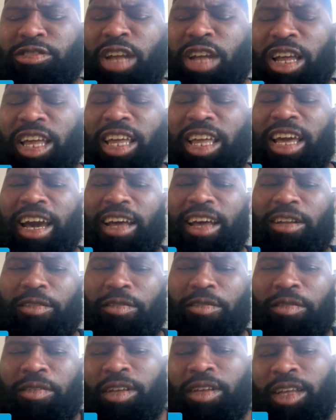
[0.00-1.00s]
Seattle,
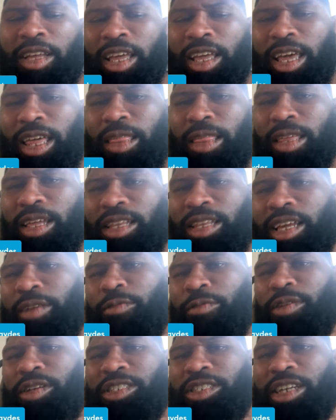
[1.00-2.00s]
and then they
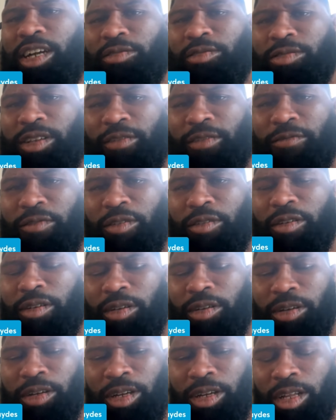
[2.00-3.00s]
rescheduled it
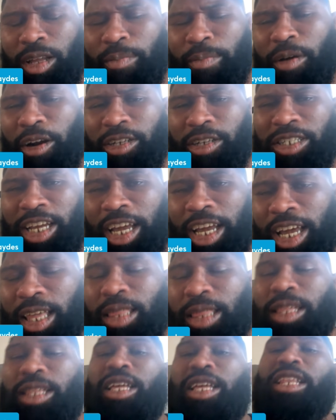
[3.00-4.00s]
for March 8th,
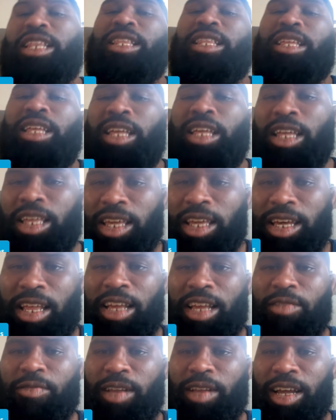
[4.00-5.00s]
and then that's
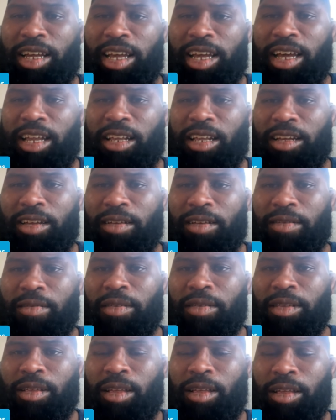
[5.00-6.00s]
when I got
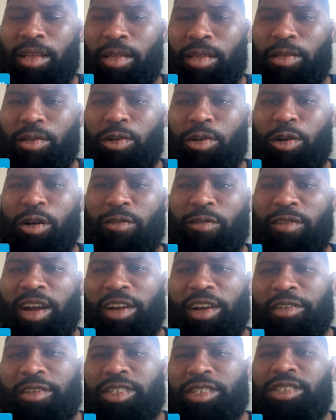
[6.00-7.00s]

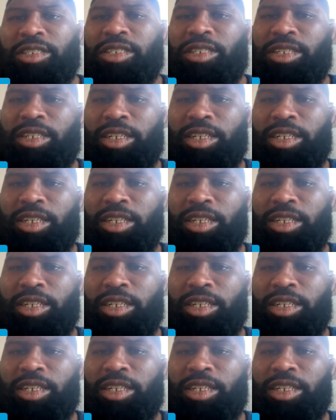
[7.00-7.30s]
norovirus,